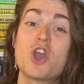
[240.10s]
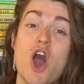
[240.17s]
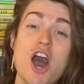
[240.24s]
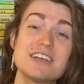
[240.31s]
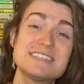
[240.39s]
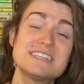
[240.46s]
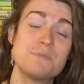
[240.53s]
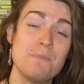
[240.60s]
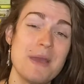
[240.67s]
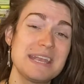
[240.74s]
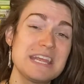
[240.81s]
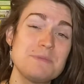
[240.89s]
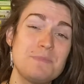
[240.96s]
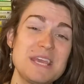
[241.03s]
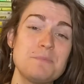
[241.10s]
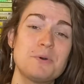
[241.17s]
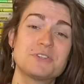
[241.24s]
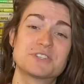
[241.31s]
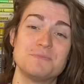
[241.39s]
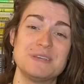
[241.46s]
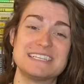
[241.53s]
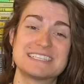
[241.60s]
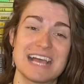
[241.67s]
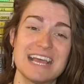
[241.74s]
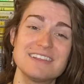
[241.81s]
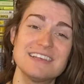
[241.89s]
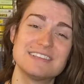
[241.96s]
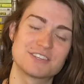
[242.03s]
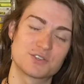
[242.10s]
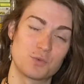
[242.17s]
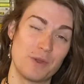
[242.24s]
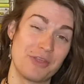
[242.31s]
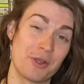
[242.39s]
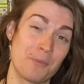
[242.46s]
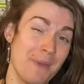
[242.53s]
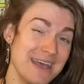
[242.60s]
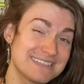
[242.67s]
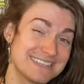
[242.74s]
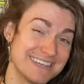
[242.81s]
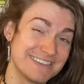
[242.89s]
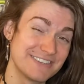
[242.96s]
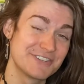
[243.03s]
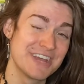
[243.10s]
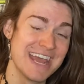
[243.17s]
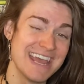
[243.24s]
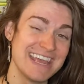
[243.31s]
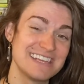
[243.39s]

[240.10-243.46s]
causes many people to be silenced when their message